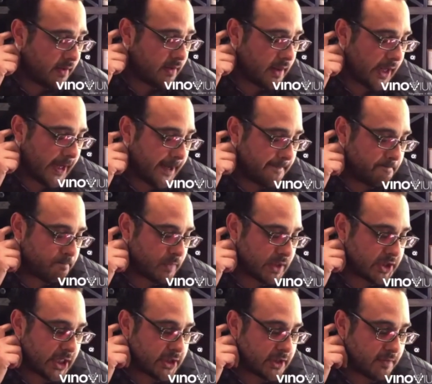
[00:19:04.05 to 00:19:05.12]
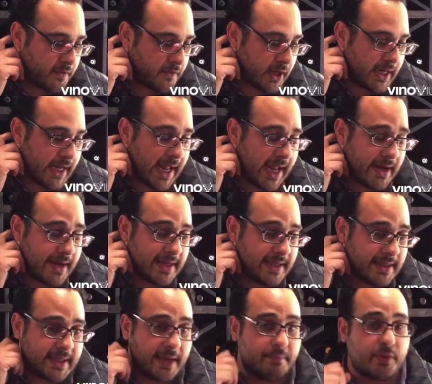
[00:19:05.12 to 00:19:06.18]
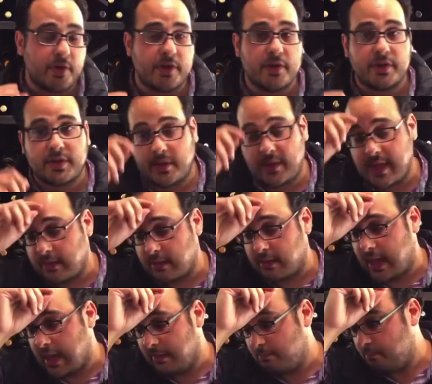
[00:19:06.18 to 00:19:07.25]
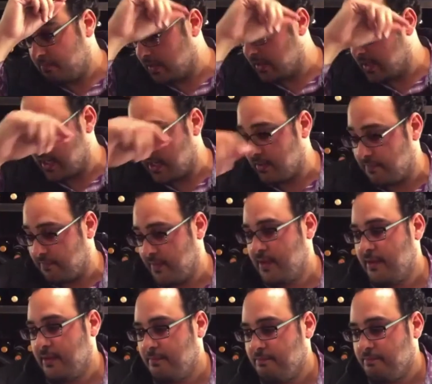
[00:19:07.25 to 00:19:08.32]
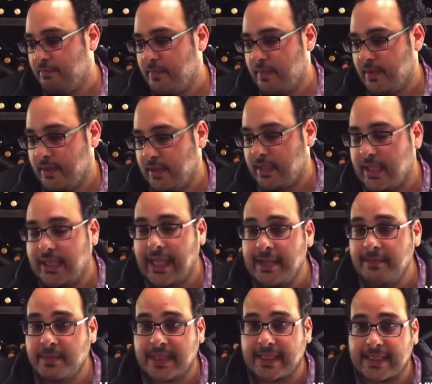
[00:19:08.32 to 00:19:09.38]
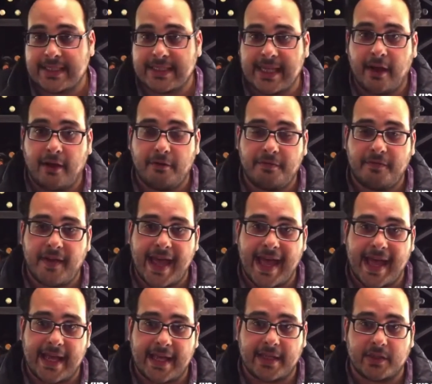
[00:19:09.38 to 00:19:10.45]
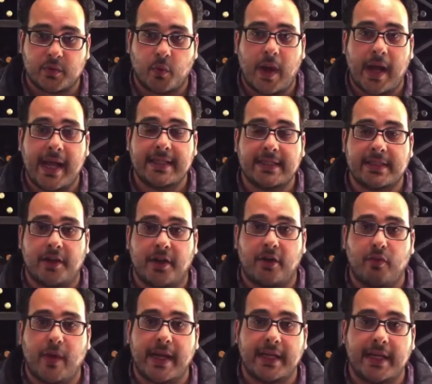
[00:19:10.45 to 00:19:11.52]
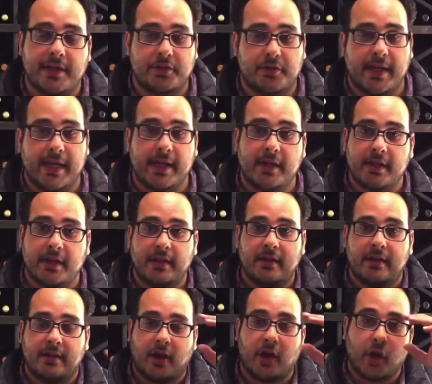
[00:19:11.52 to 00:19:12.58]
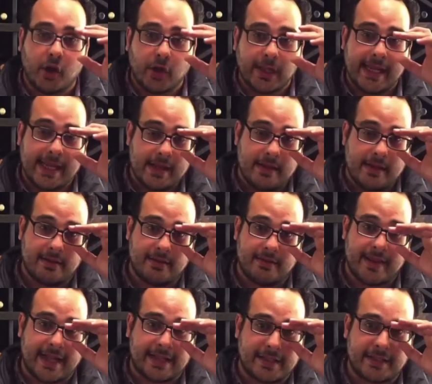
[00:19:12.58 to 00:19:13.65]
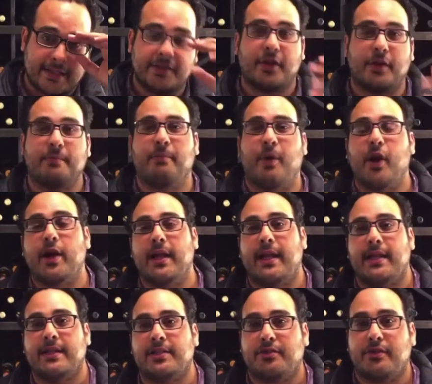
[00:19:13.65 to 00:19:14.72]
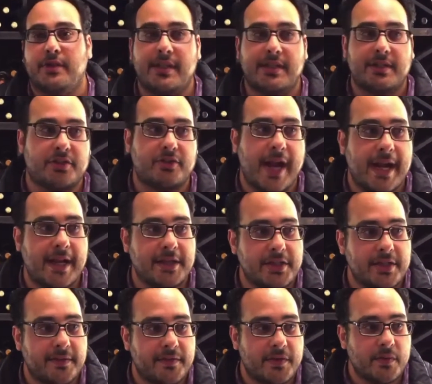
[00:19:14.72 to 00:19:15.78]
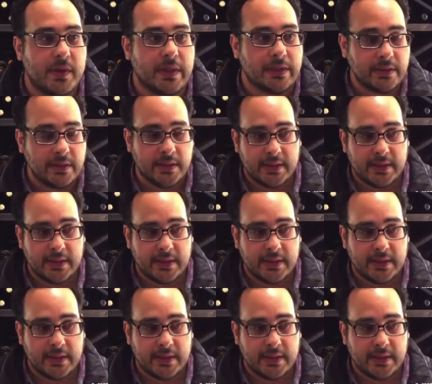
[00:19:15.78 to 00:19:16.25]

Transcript: Um, Chateau Verdinand is a producer that kind of claims itself as wines that are ready to drink early that's their marketing st- strategy, if you will.